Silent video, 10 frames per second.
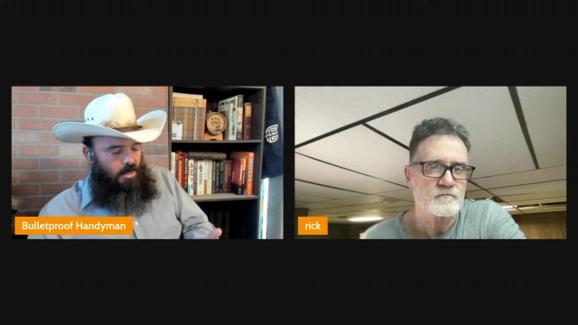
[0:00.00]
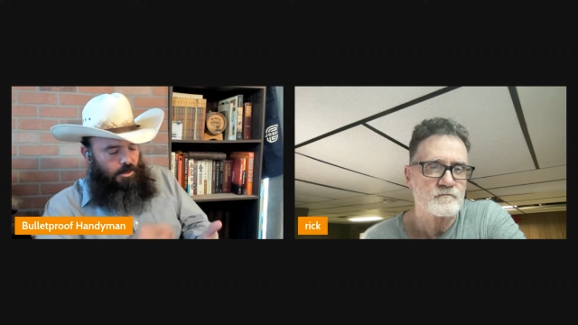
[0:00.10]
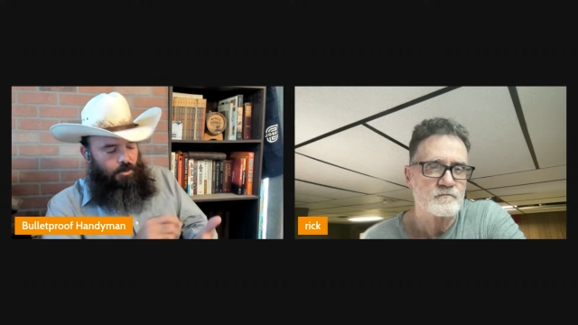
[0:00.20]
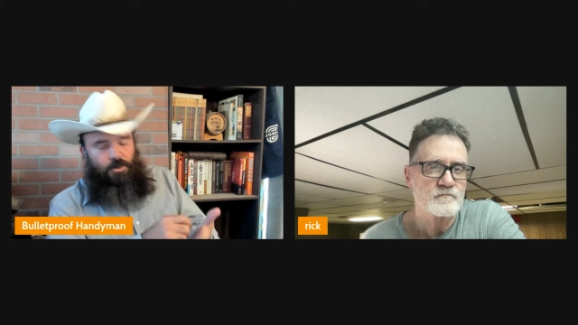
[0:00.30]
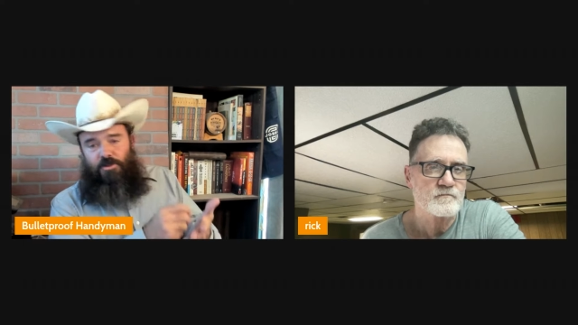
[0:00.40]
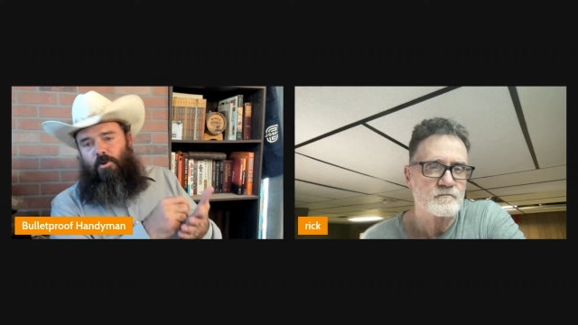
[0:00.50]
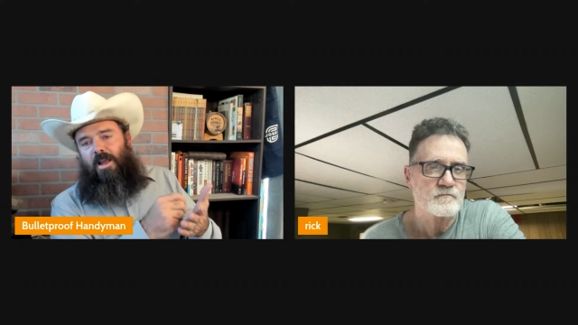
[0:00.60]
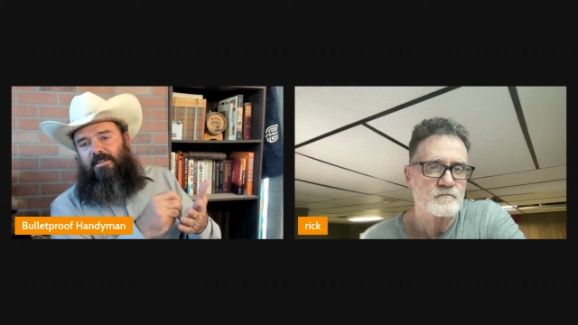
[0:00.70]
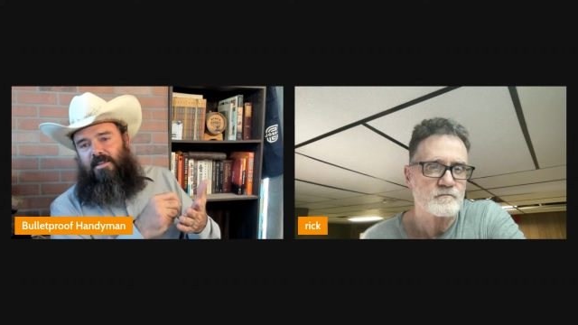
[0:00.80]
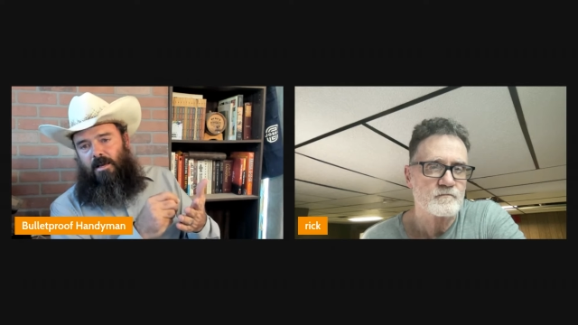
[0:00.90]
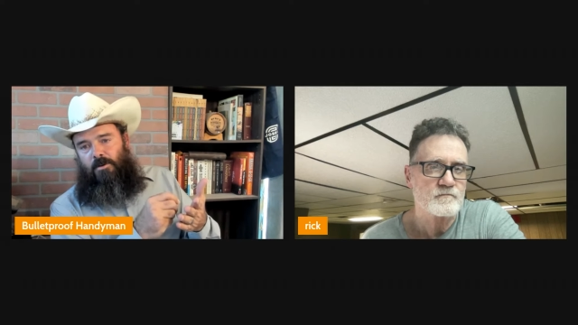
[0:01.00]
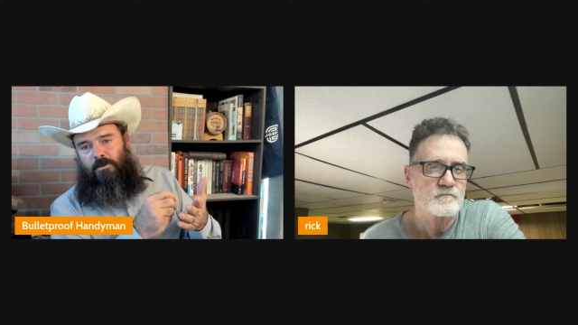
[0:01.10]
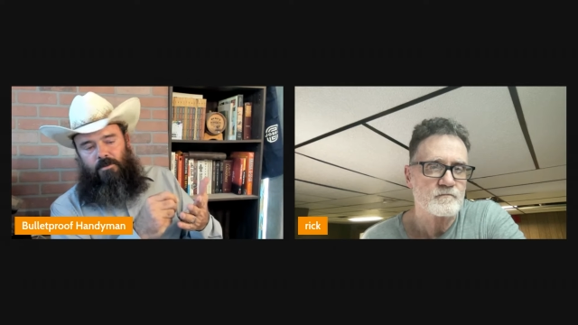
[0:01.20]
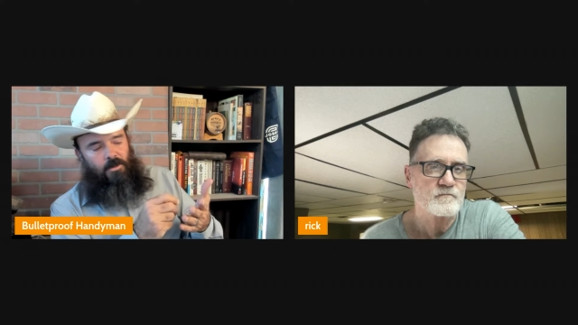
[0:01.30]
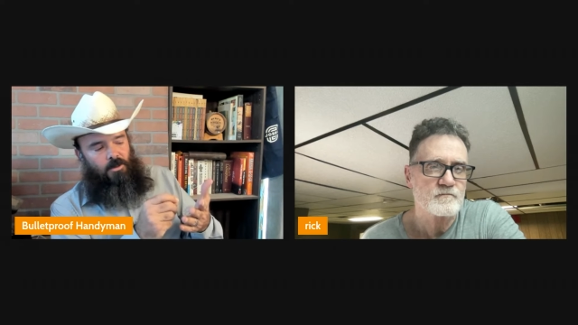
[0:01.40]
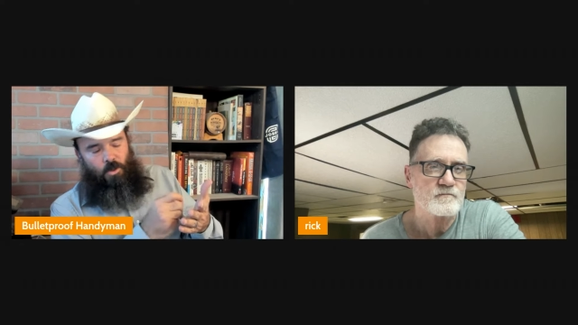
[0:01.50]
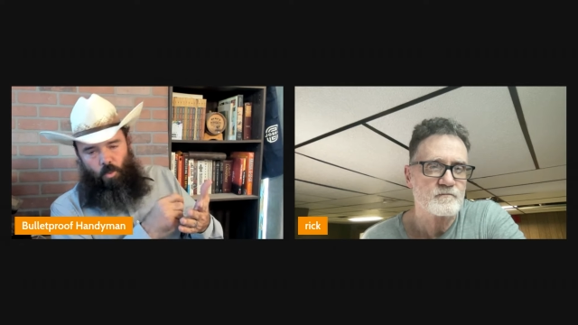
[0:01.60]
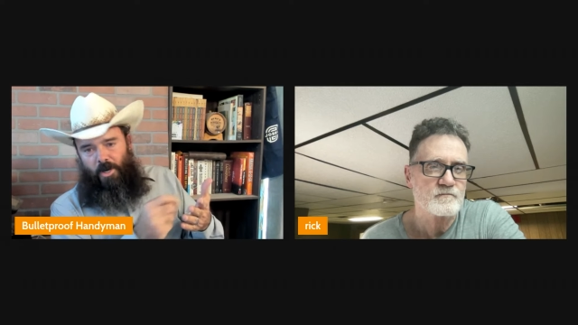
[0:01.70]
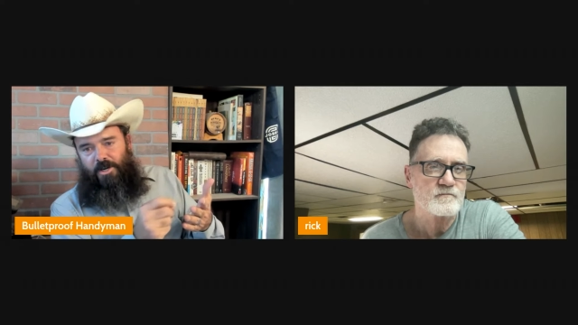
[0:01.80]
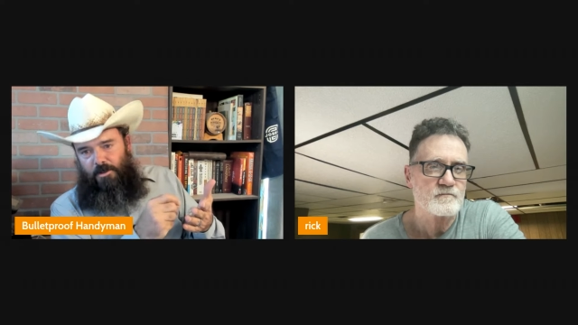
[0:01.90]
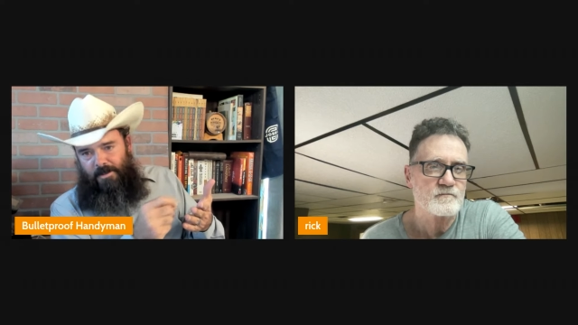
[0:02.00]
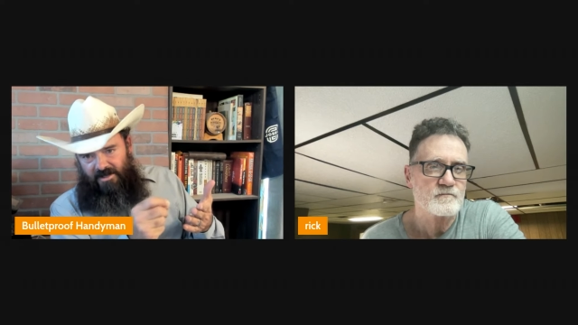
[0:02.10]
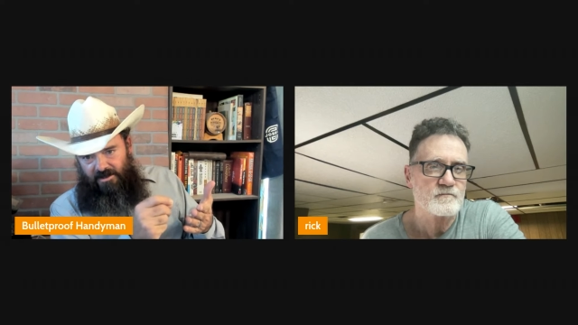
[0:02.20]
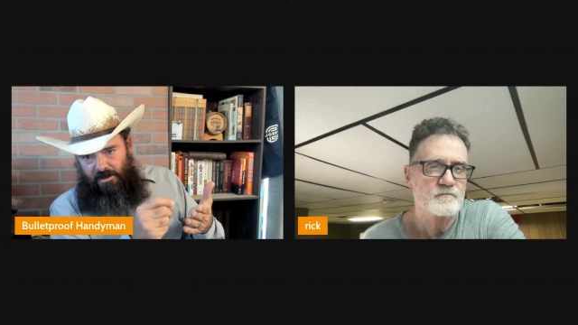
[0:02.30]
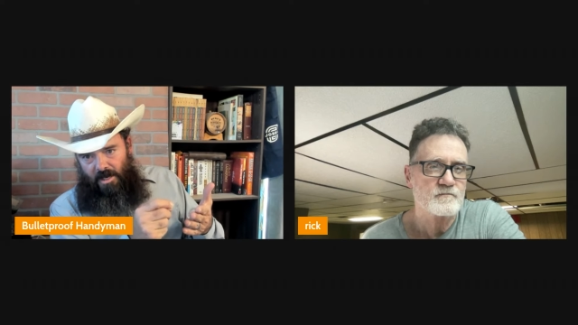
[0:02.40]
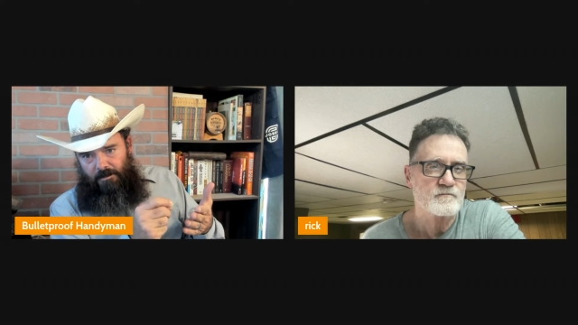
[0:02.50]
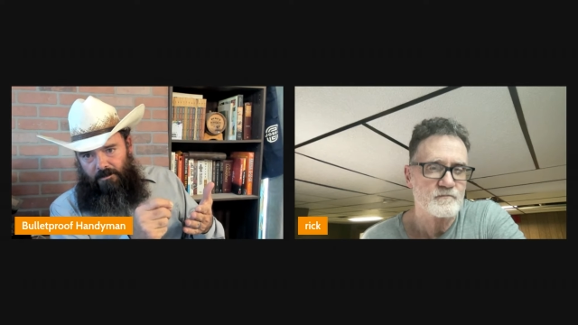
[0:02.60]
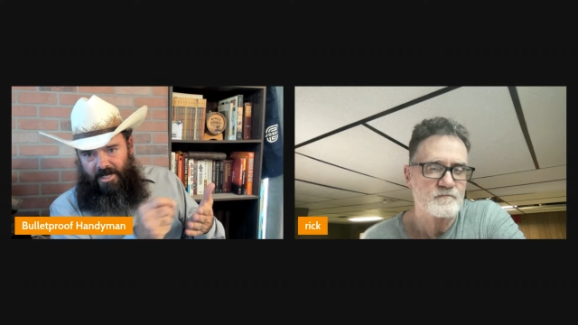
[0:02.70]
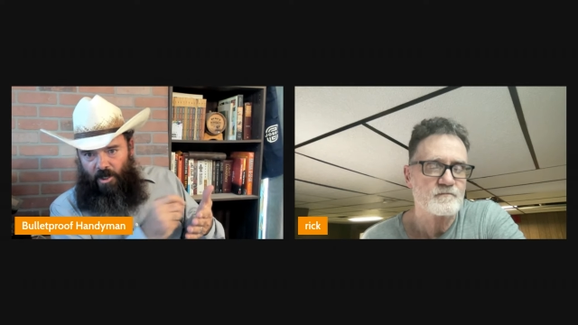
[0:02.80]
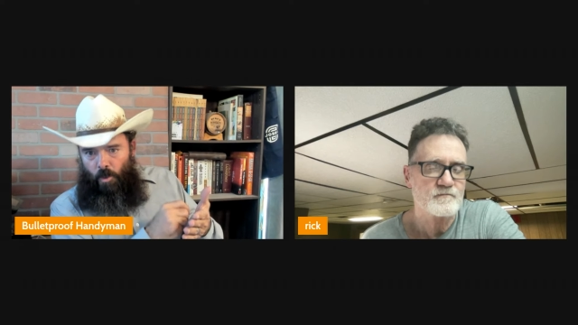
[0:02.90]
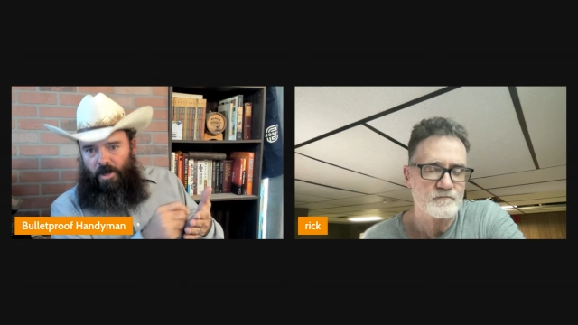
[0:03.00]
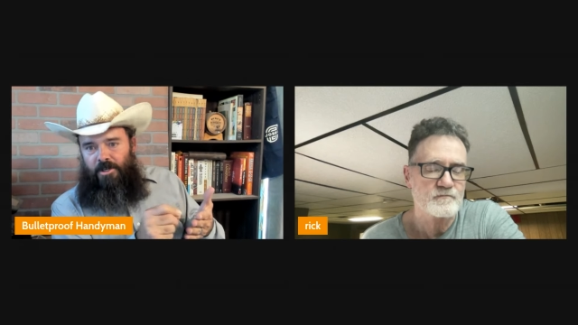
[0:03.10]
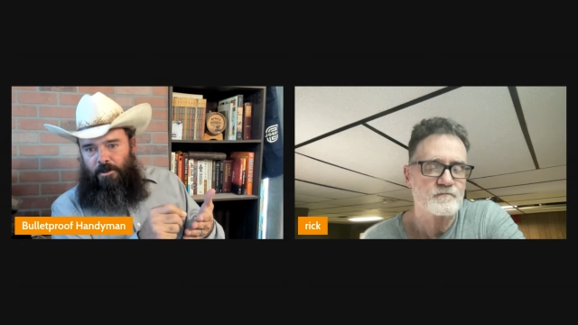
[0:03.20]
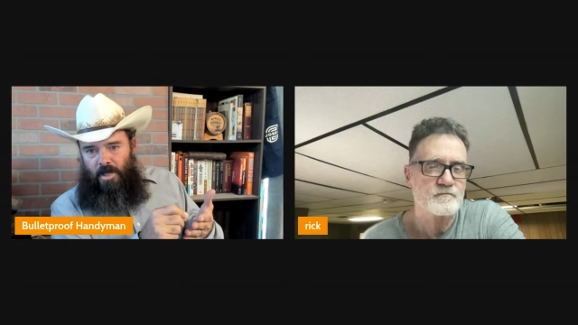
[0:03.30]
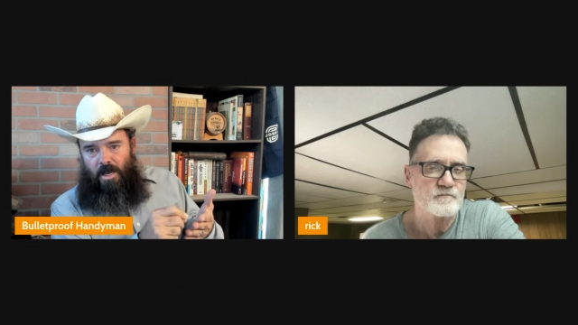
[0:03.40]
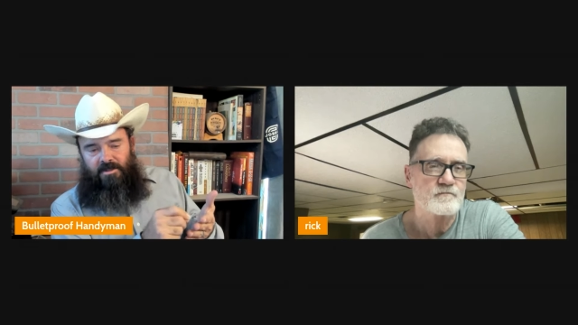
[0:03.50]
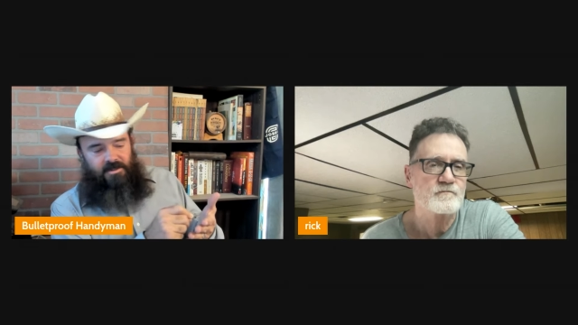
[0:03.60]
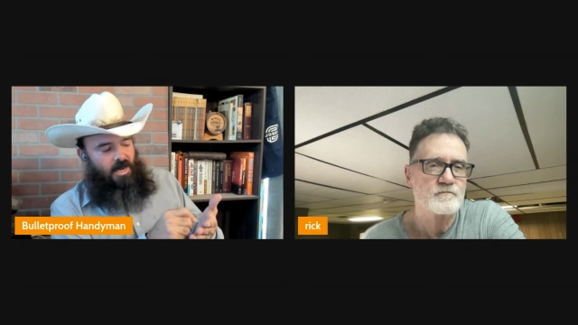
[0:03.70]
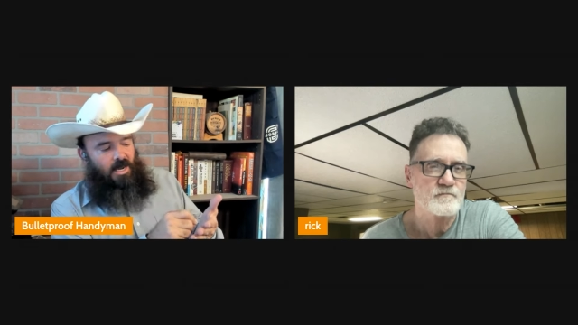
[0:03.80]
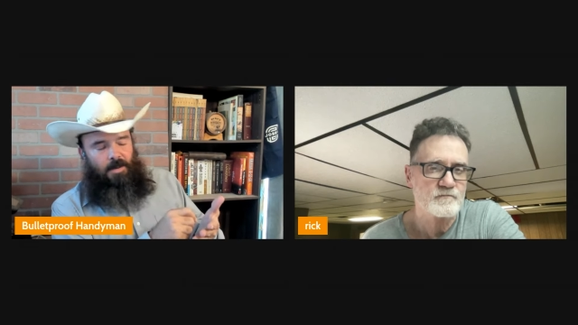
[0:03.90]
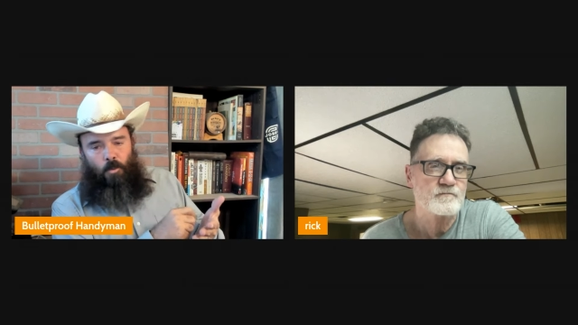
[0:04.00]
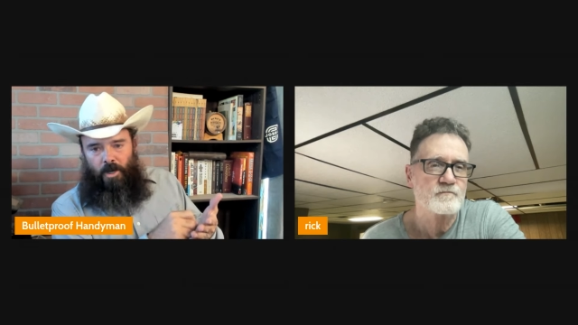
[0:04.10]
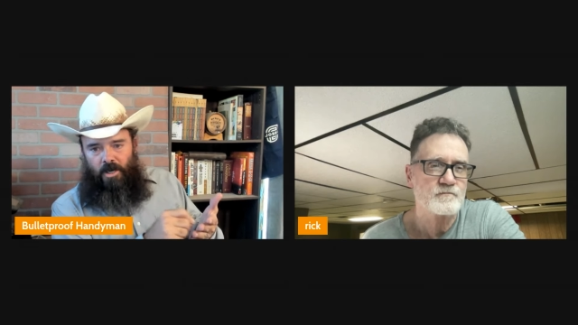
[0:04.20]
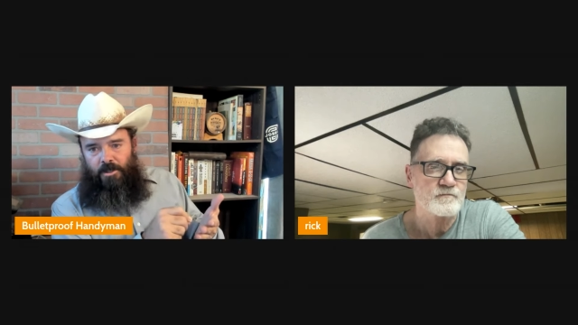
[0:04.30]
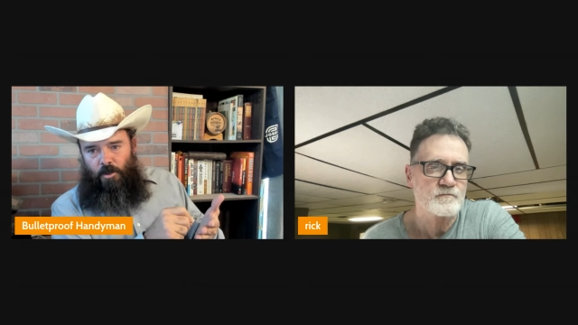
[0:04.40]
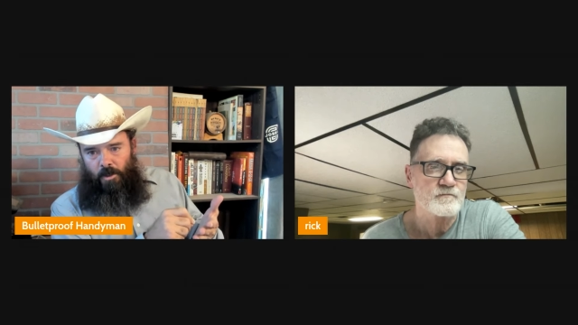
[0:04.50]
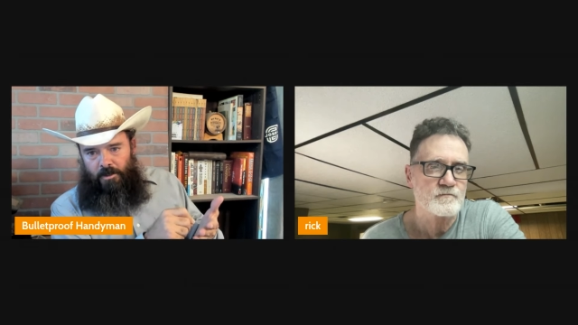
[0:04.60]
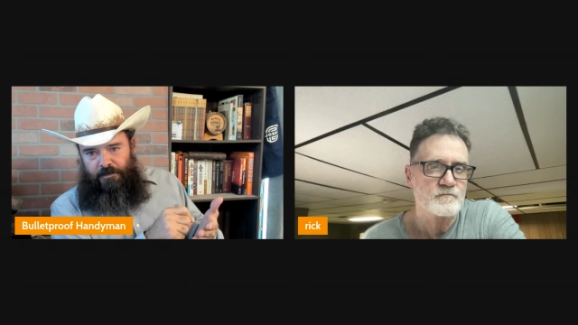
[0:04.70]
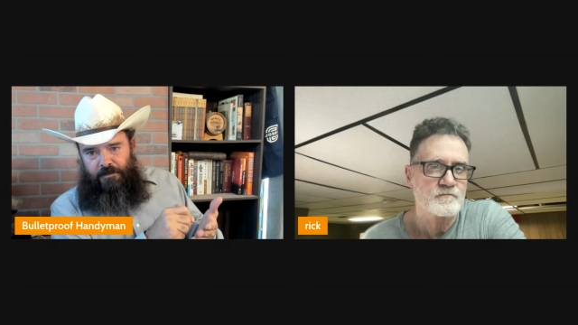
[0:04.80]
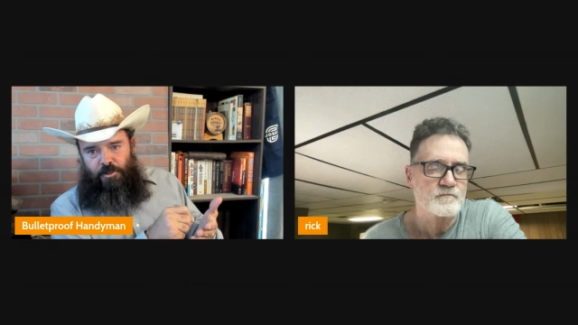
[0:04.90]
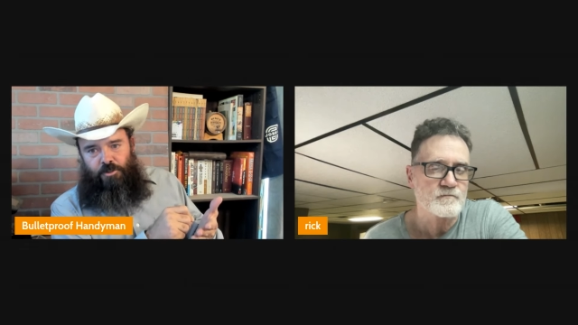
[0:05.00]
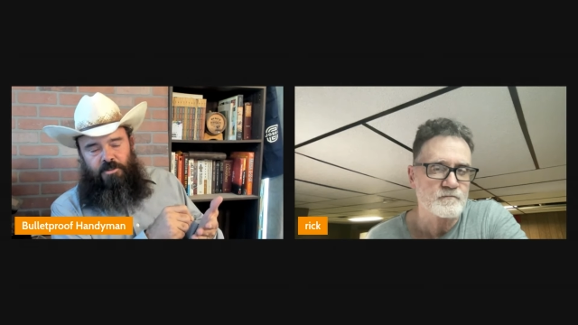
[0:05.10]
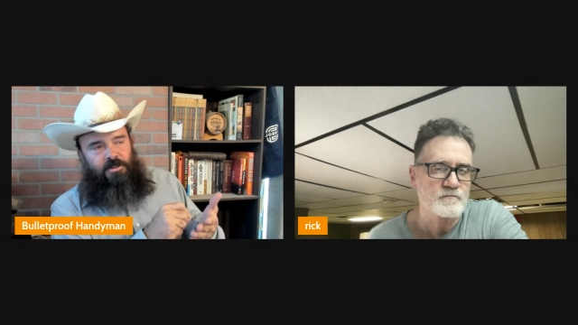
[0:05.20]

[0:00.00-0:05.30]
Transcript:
Speaker 1: you just write down where you messed up, like where you lost time, where you weren't efficient.